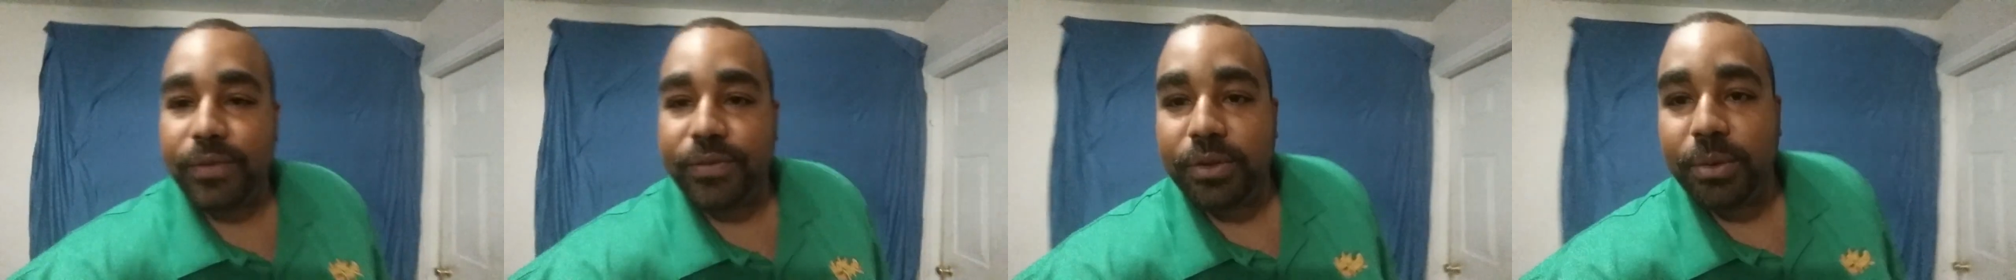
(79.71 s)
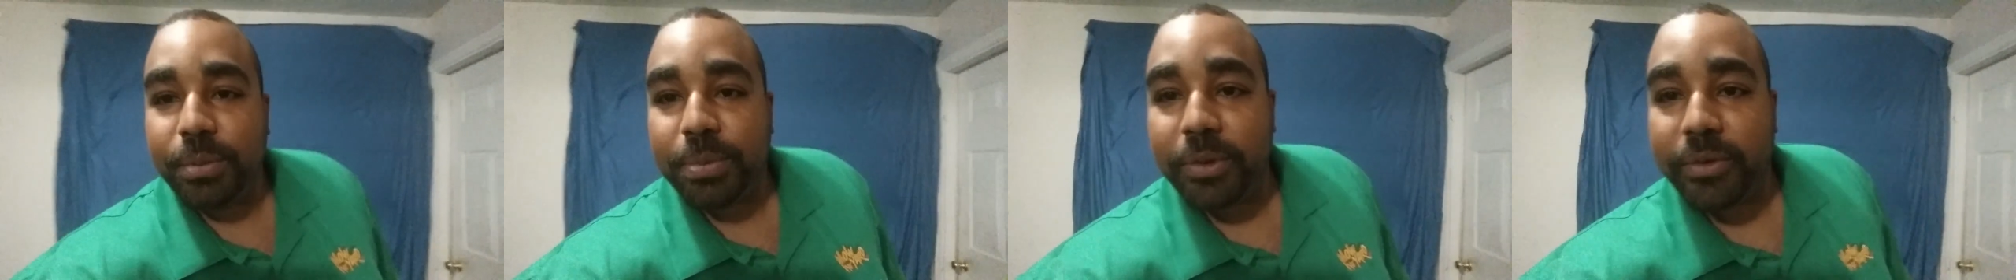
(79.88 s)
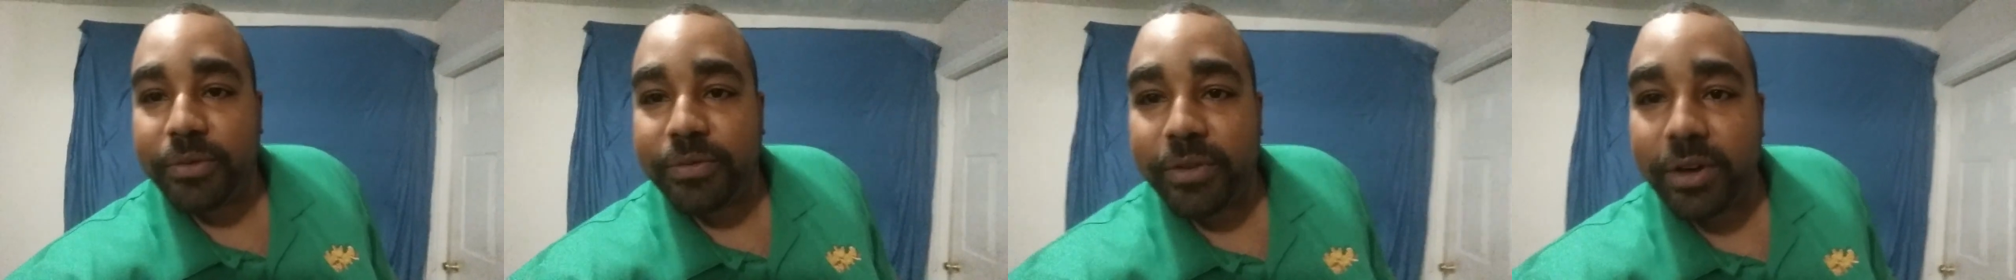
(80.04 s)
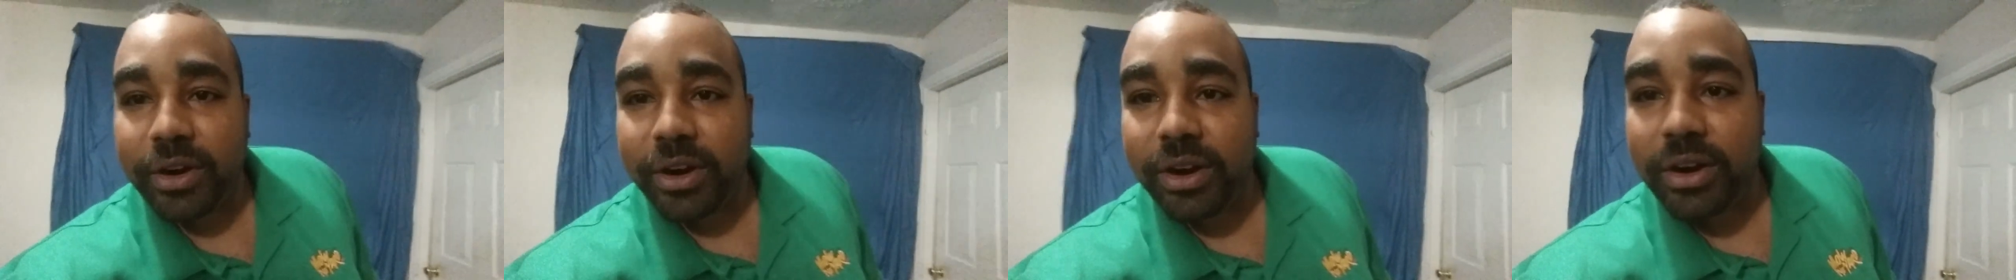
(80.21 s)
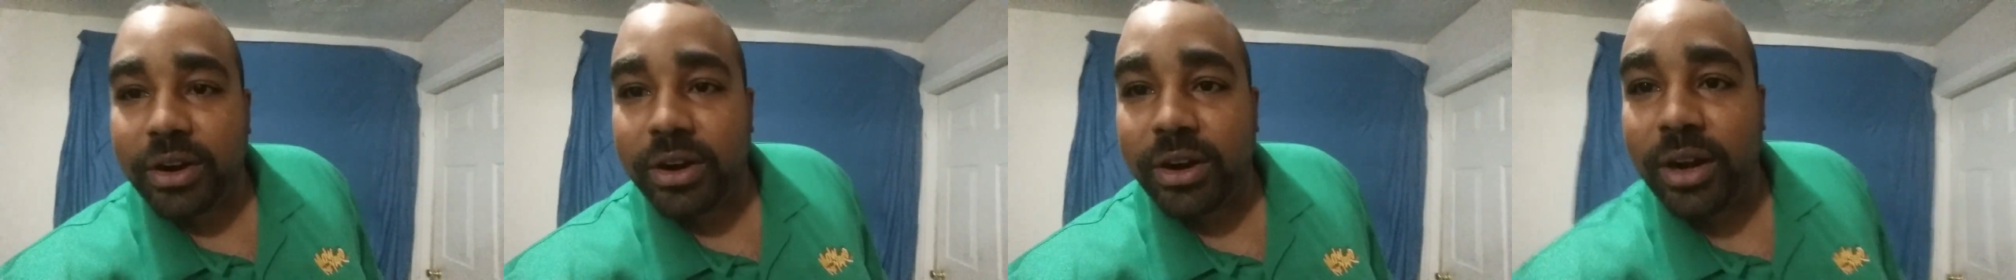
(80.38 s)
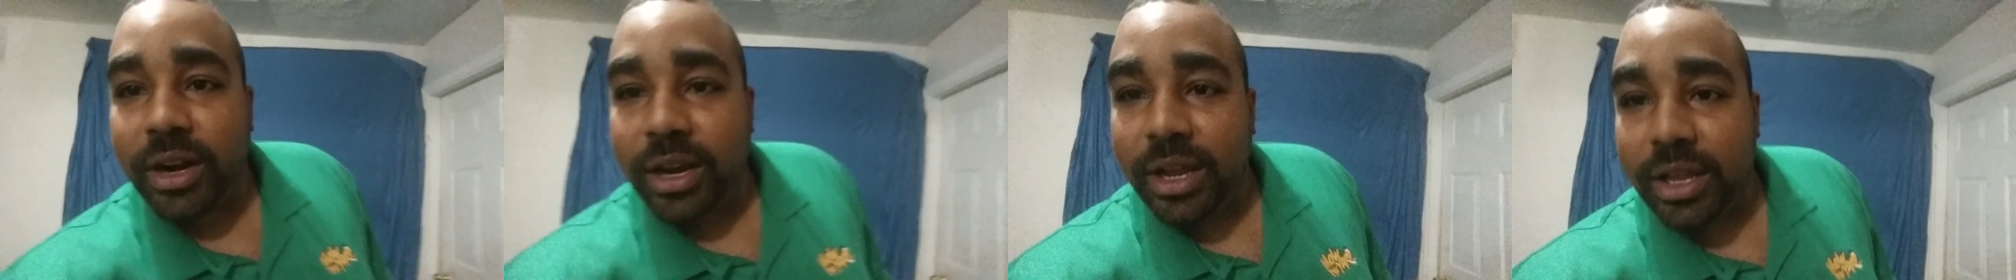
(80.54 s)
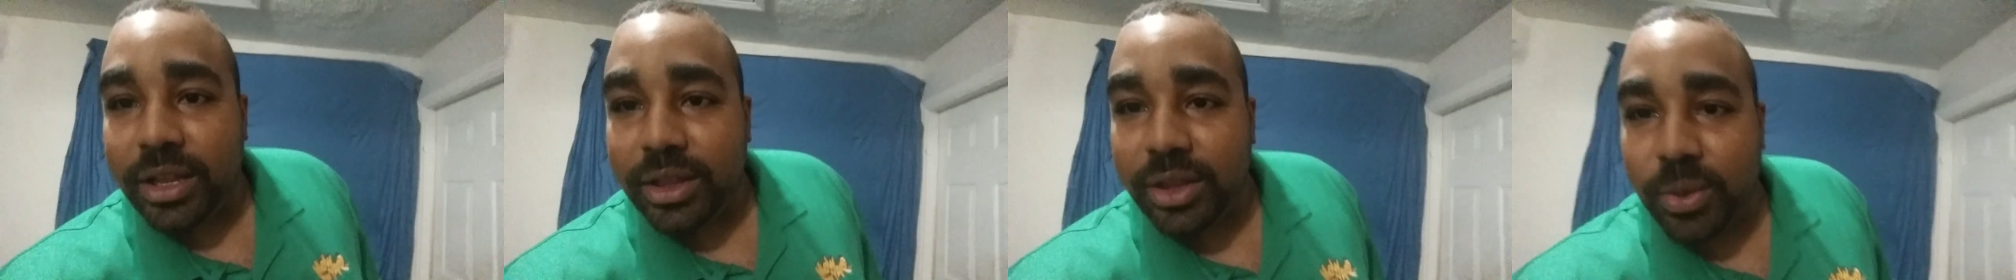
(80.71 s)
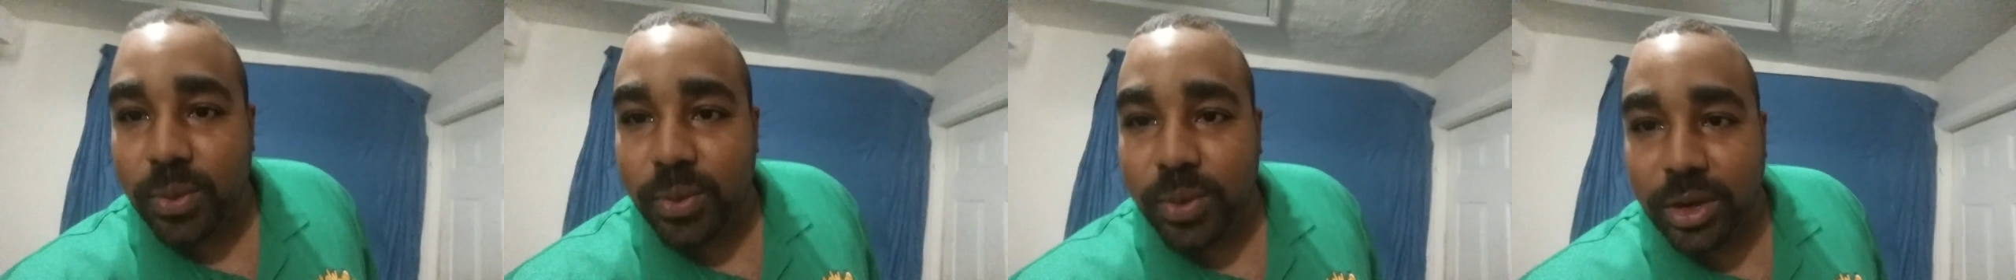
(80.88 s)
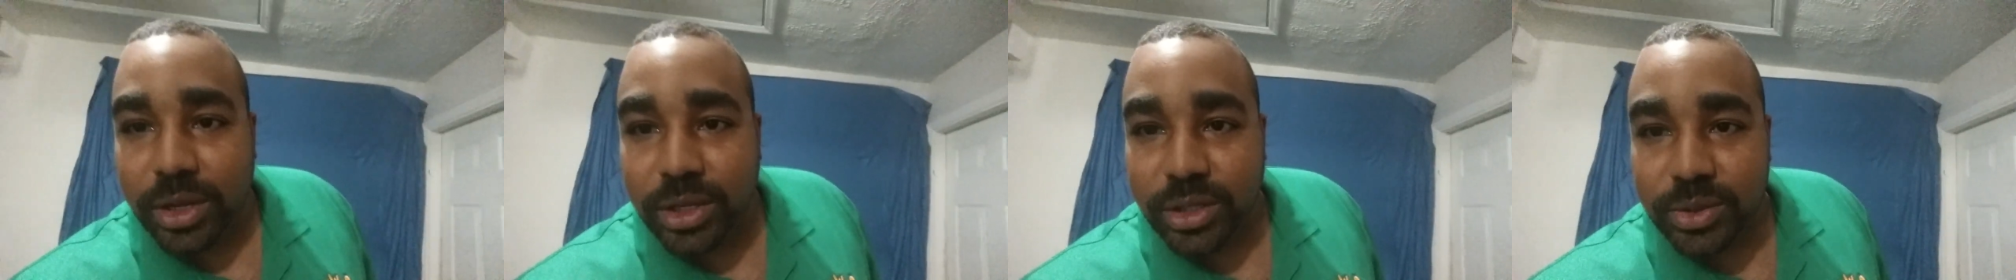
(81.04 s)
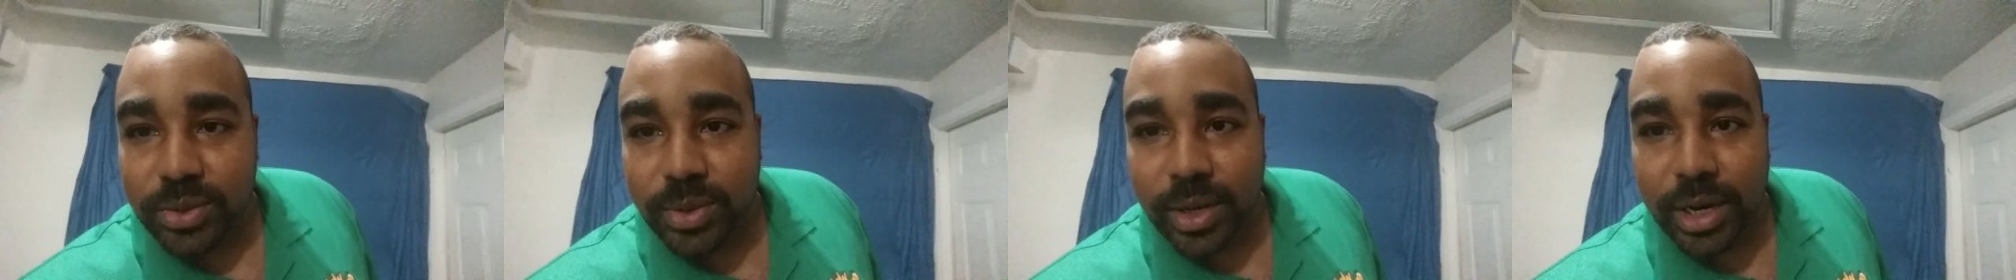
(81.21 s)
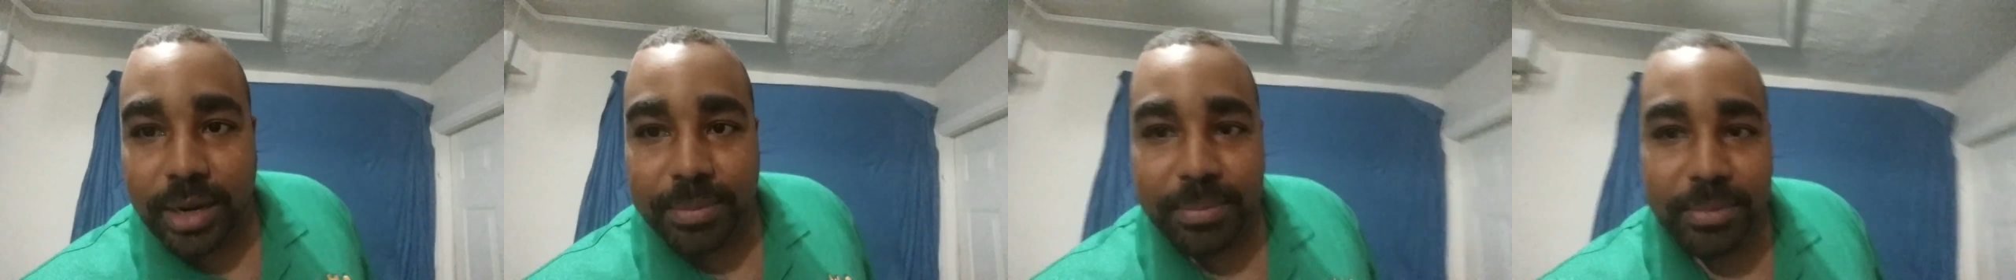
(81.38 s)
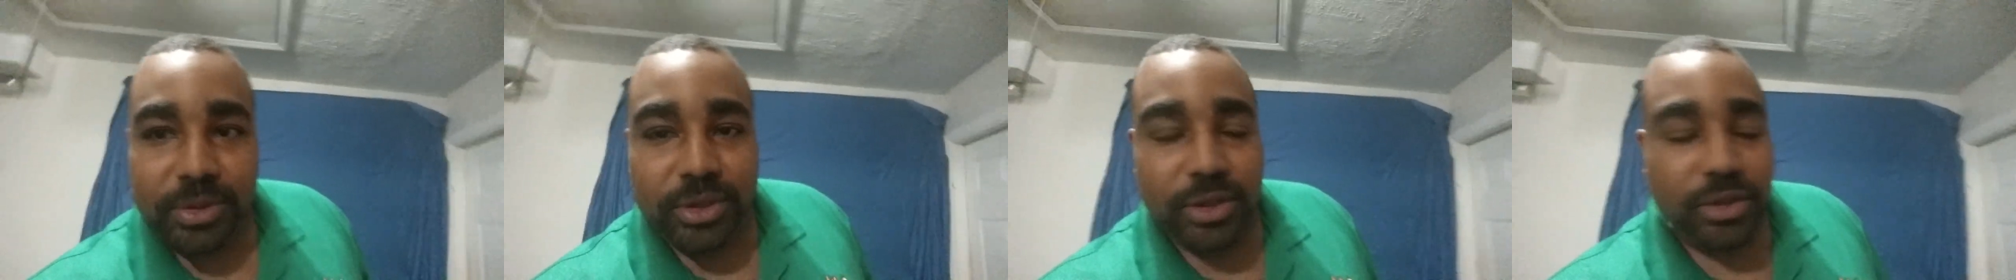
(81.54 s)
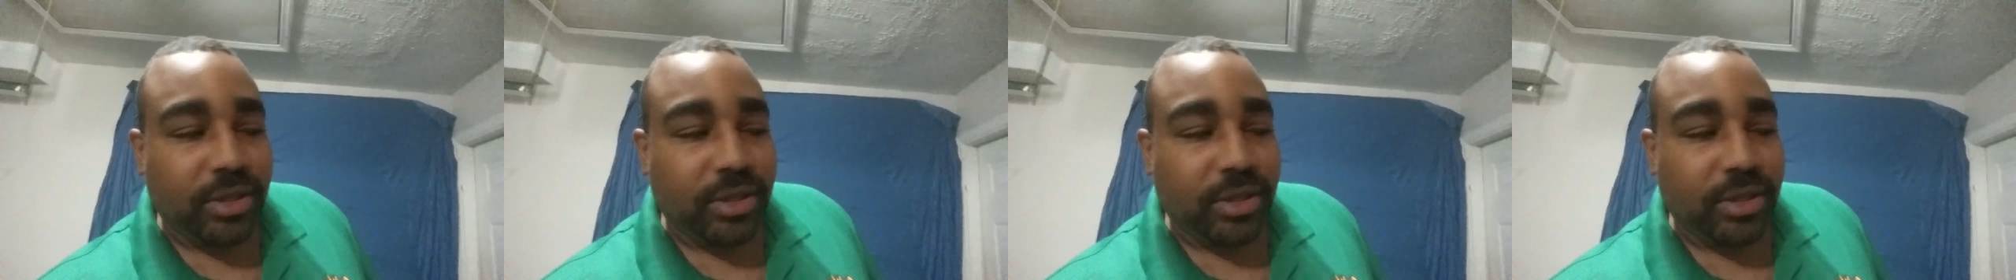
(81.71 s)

if you prefer the ones where I'm